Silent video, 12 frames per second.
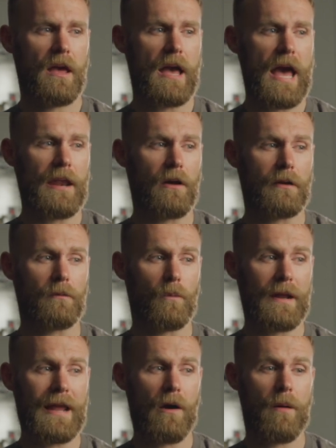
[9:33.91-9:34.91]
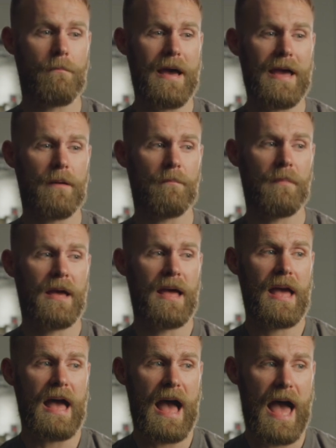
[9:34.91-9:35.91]
and I went out and met him,
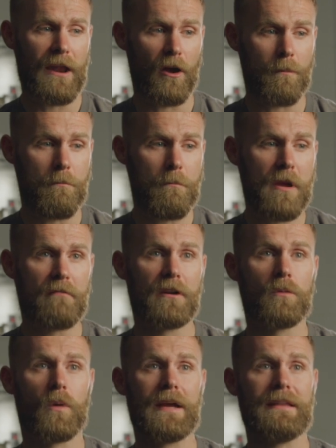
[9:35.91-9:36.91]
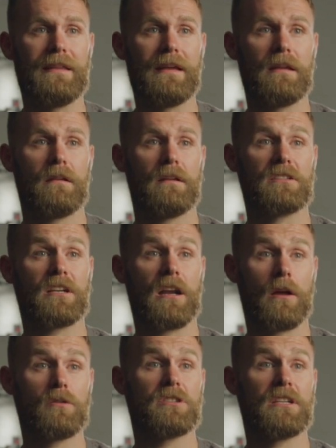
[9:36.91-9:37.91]
and I mirrored what he did as
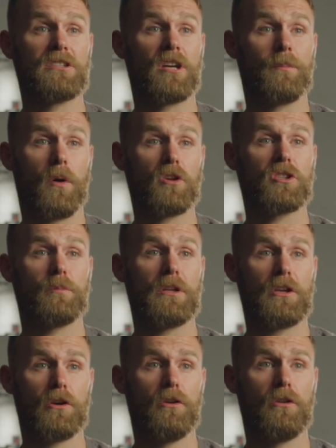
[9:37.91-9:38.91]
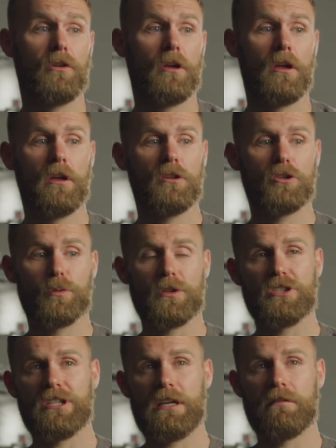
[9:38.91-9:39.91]
closely as I possibly could to
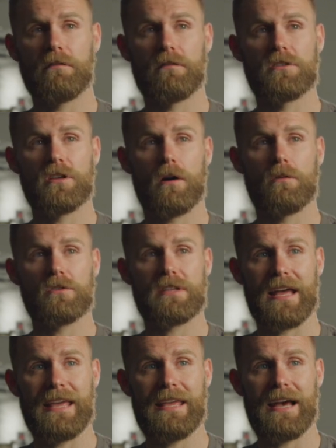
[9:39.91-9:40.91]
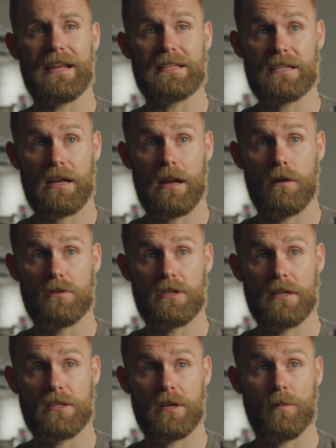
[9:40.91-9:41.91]
achieve the results that he had as
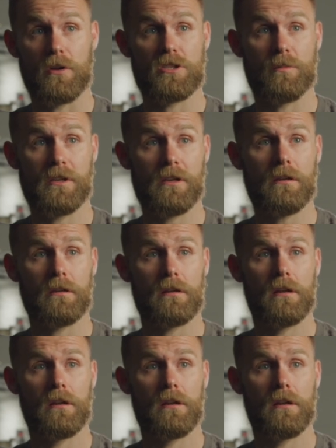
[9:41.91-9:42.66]
closely as I possibly could.